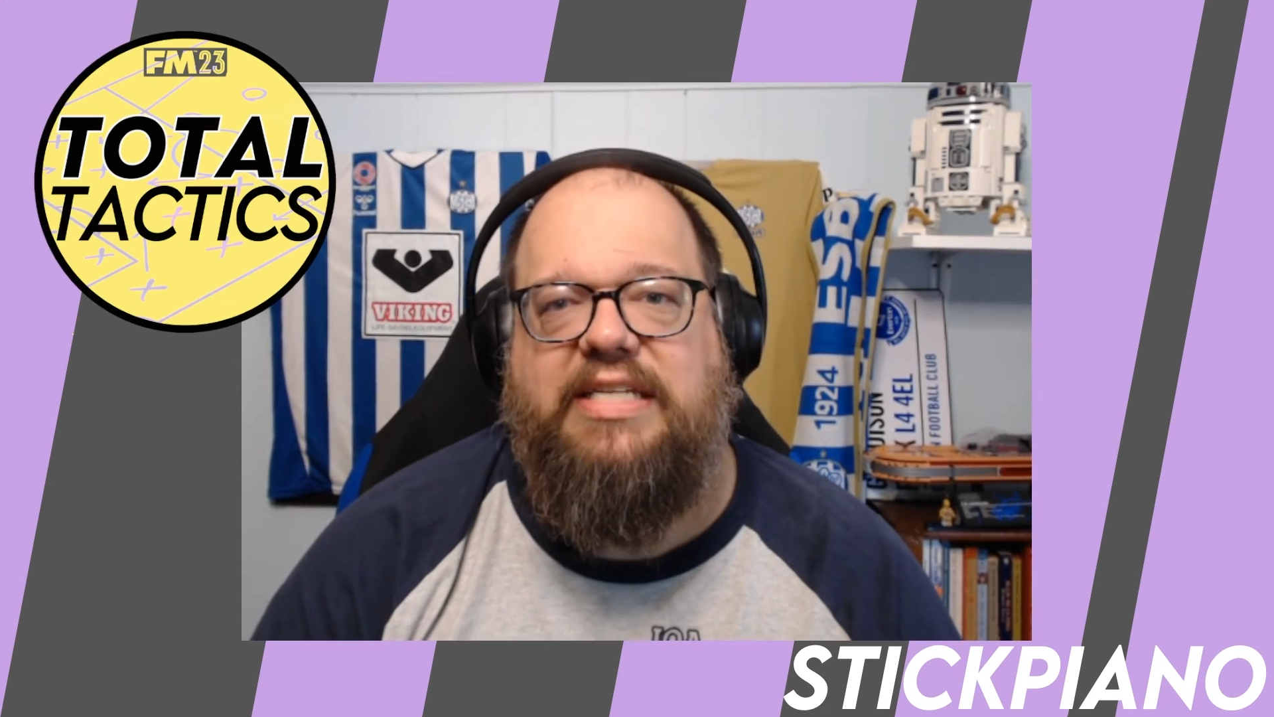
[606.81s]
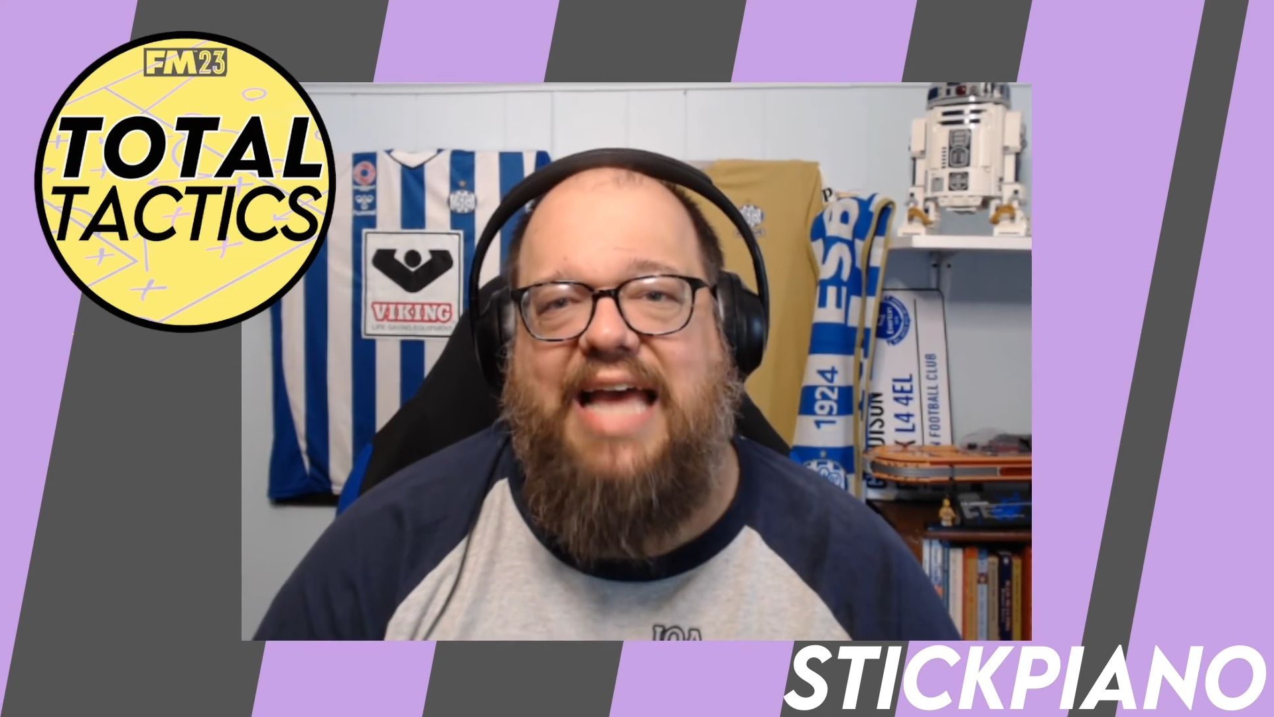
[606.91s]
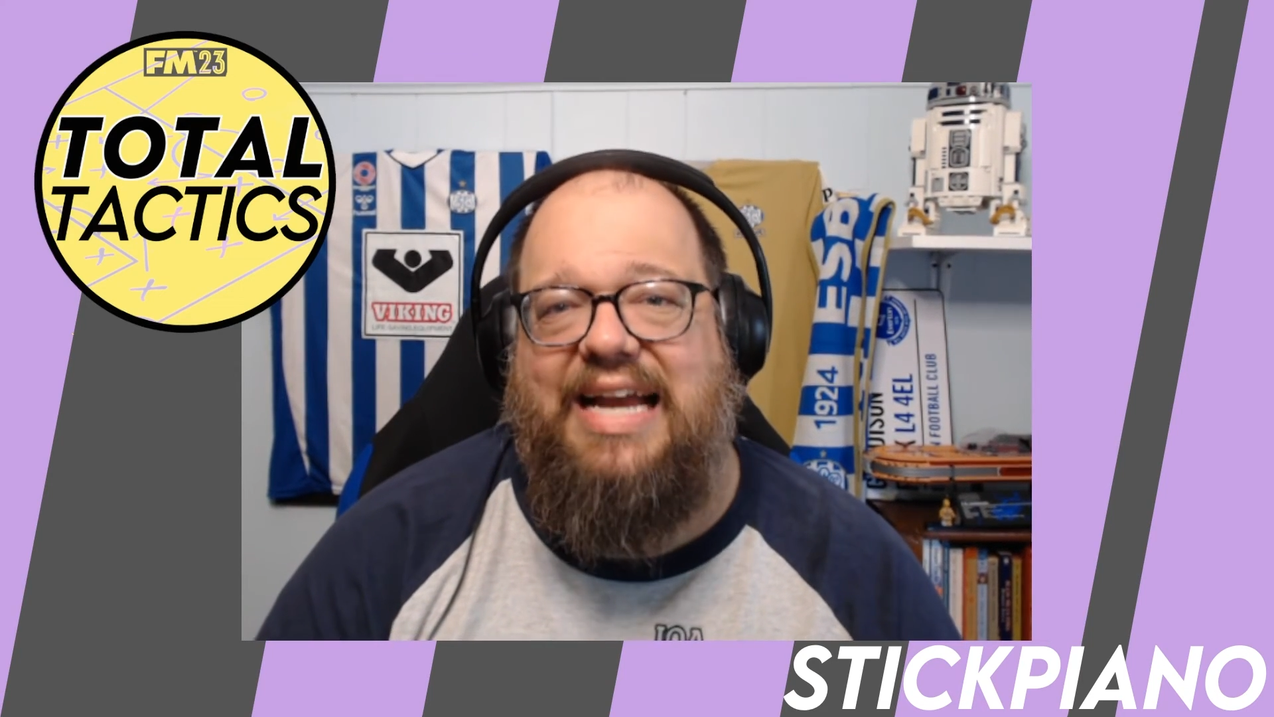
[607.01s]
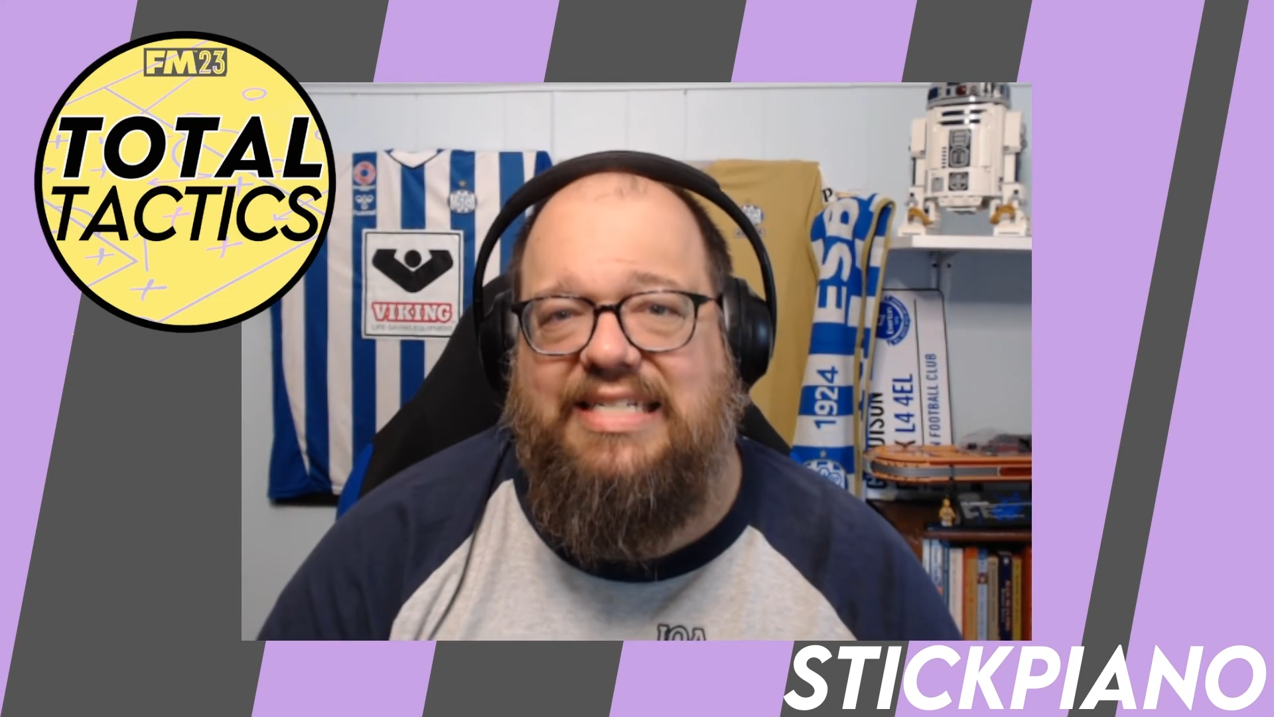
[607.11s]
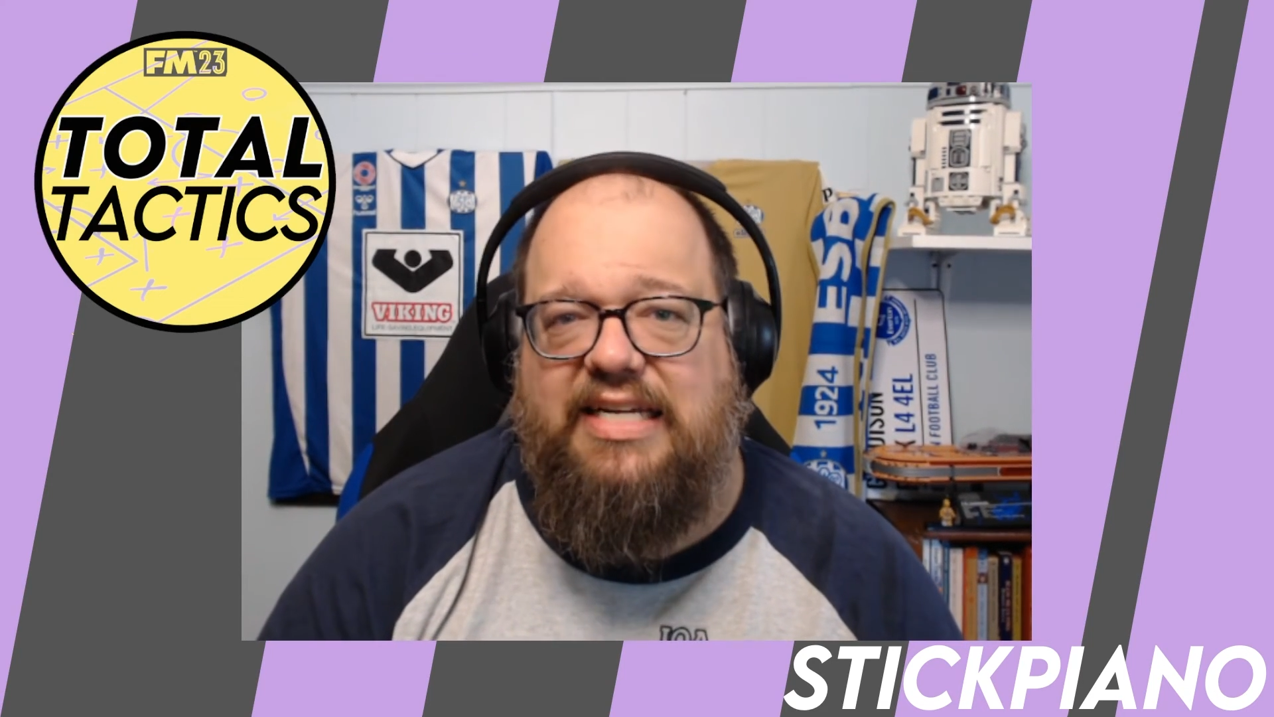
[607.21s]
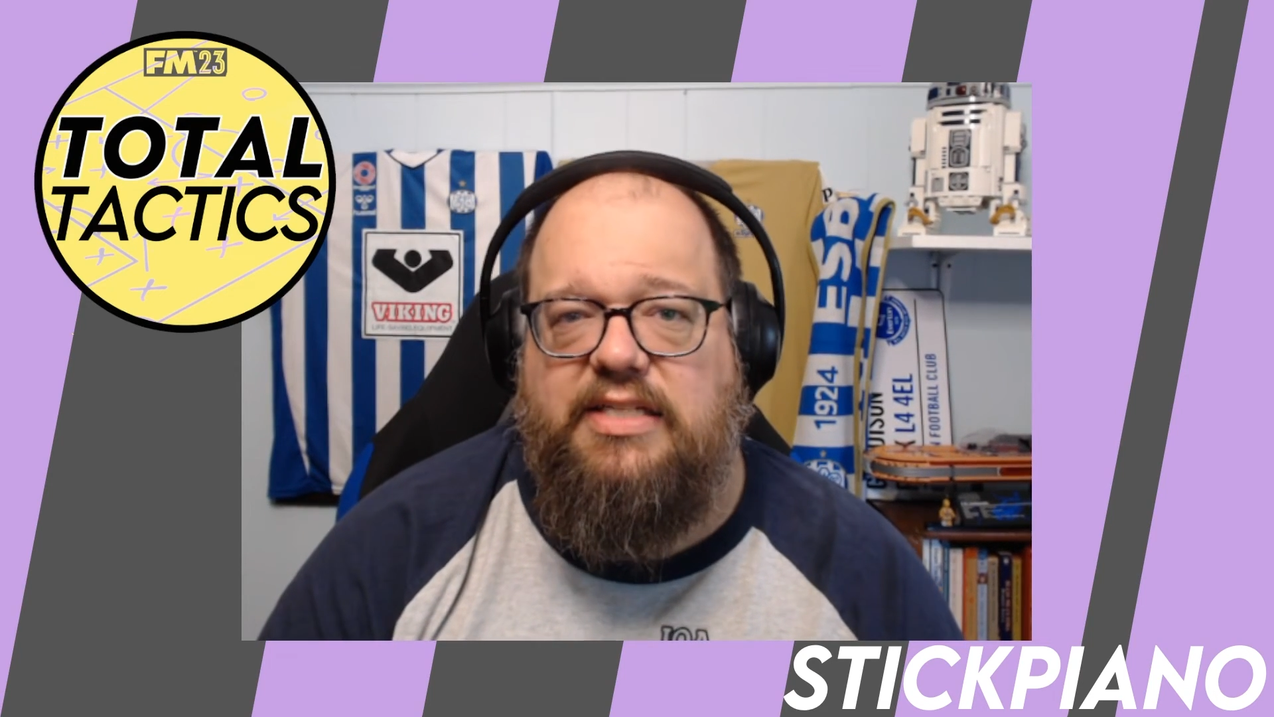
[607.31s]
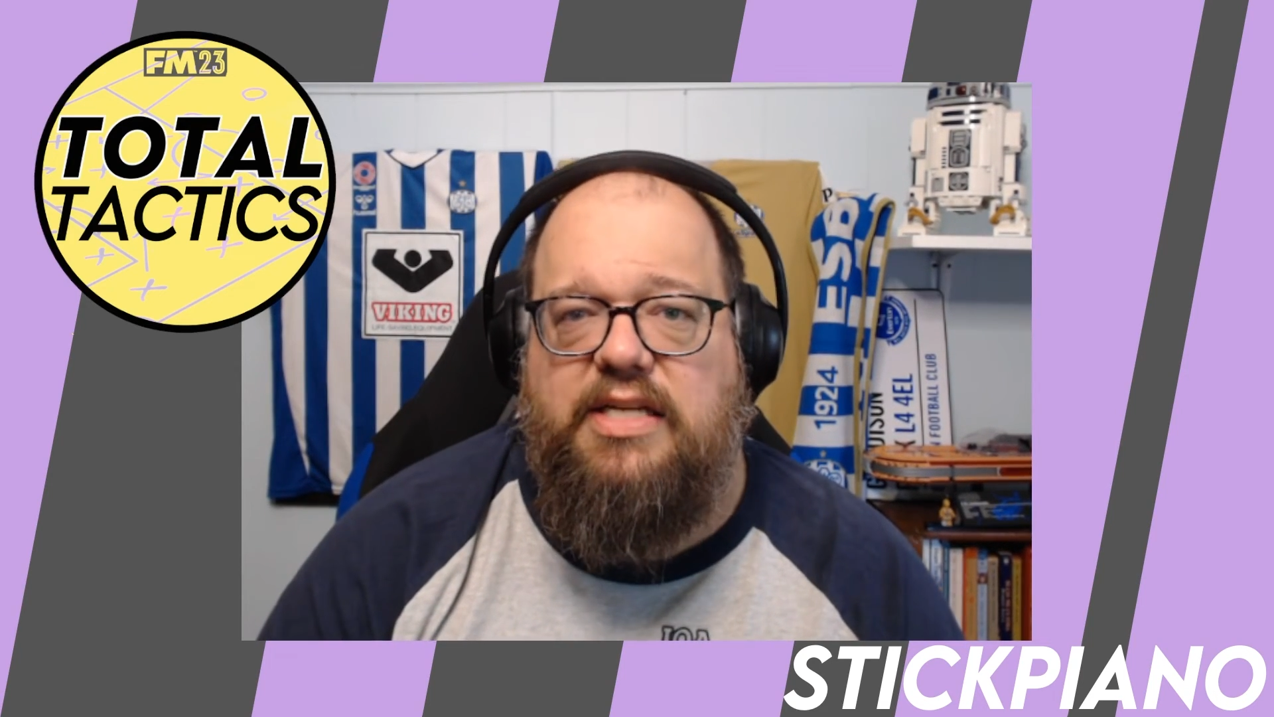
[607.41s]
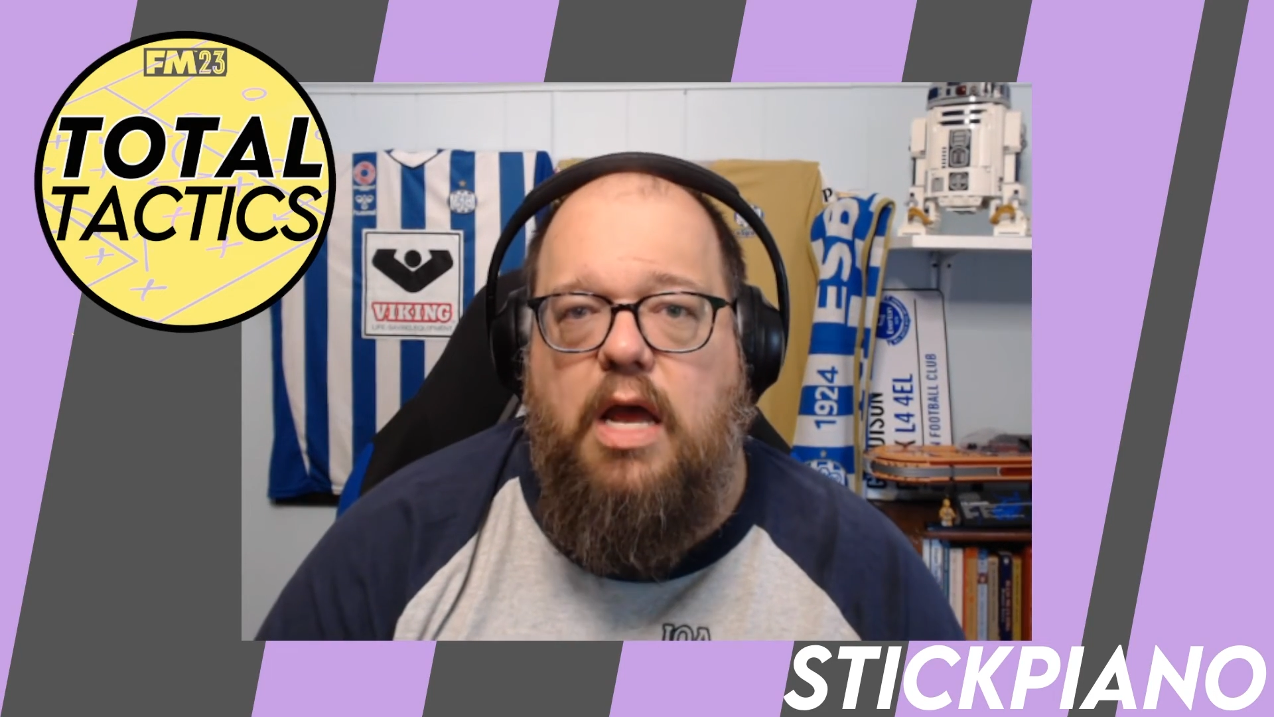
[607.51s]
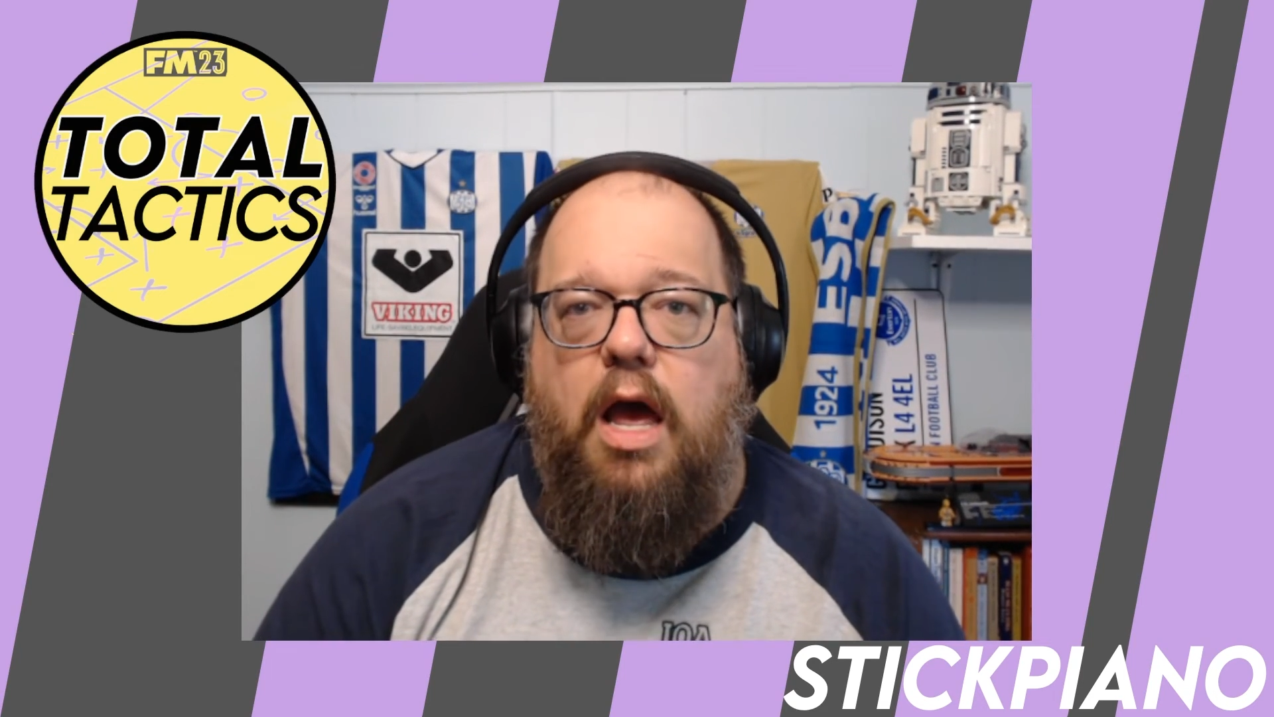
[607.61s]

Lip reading: tactics